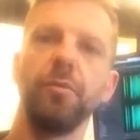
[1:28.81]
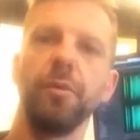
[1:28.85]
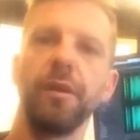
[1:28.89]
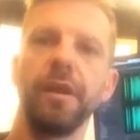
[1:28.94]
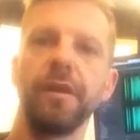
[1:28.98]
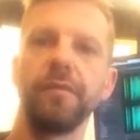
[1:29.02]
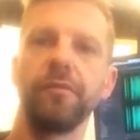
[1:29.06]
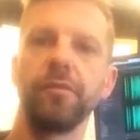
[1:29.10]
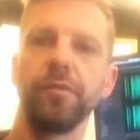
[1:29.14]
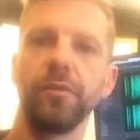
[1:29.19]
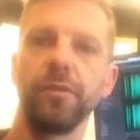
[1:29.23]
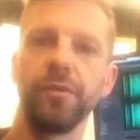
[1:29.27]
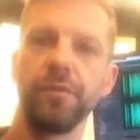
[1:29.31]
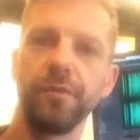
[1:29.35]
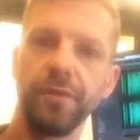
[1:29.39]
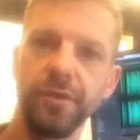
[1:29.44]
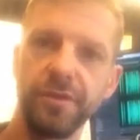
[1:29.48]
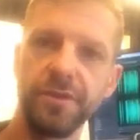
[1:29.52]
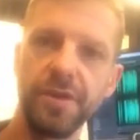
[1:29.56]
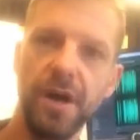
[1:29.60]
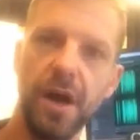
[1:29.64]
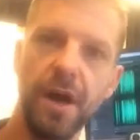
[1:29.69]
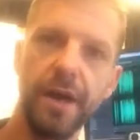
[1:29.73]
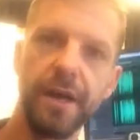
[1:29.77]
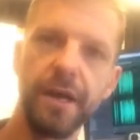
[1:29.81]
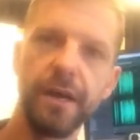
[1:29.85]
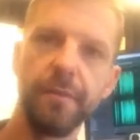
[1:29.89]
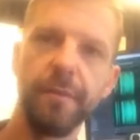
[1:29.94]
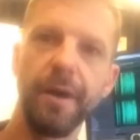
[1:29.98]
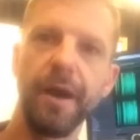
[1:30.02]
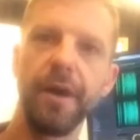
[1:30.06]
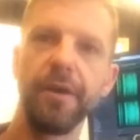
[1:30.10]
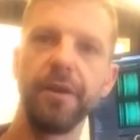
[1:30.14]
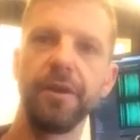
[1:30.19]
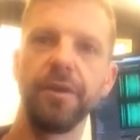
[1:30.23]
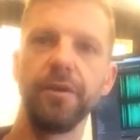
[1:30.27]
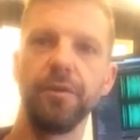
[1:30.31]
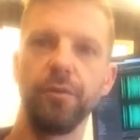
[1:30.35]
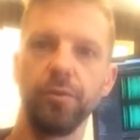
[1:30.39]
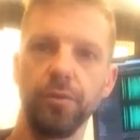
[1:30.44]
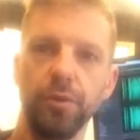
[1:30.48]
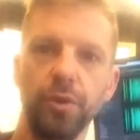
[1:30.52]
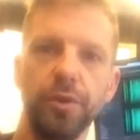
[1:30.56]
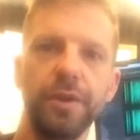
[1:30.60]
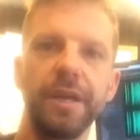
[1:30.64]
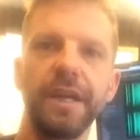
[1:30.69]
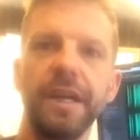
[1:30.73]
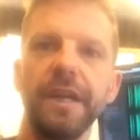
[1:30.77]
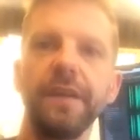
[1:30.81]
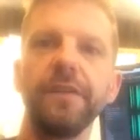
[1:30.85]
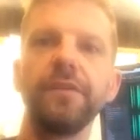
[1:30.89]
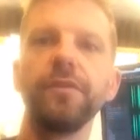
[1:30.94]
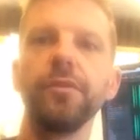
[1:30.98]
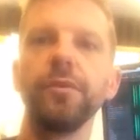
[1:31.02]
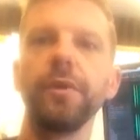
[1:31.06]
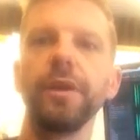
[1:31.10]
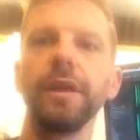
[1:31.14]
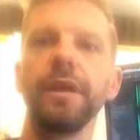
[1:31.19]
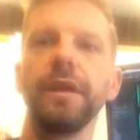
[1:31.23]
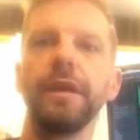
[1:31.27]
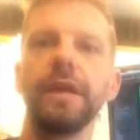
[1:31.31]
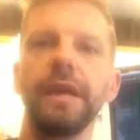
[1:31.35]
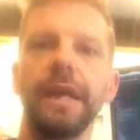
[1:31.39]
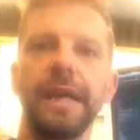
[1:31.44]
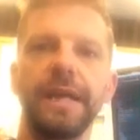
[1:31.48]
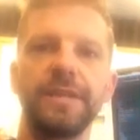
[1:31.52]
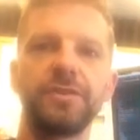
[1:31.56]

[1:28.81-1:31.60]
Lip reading: whenever you're talking about it or looking into it,